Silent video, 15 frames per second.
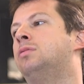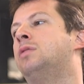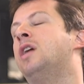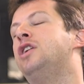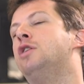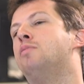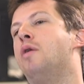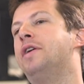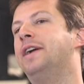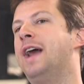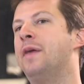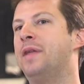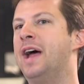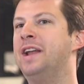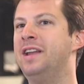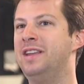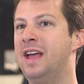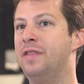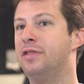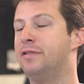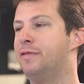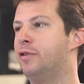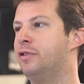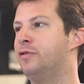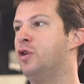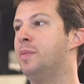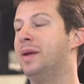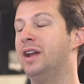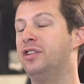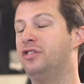that you pointed out that I didn't get in the first room that I